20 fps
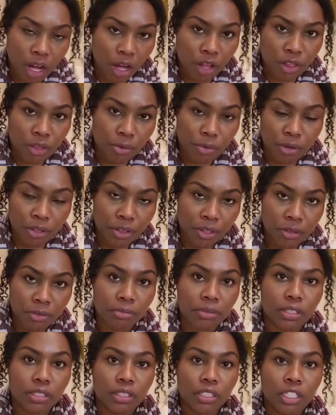
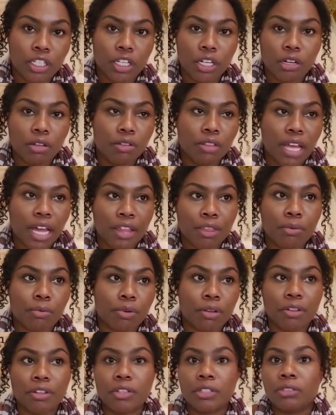algorithm, you know, the
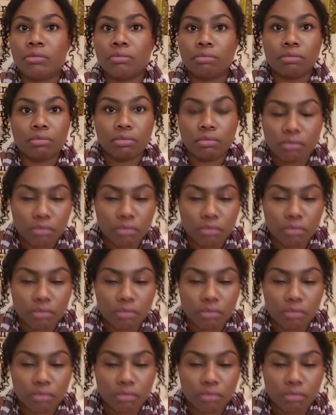algorithm.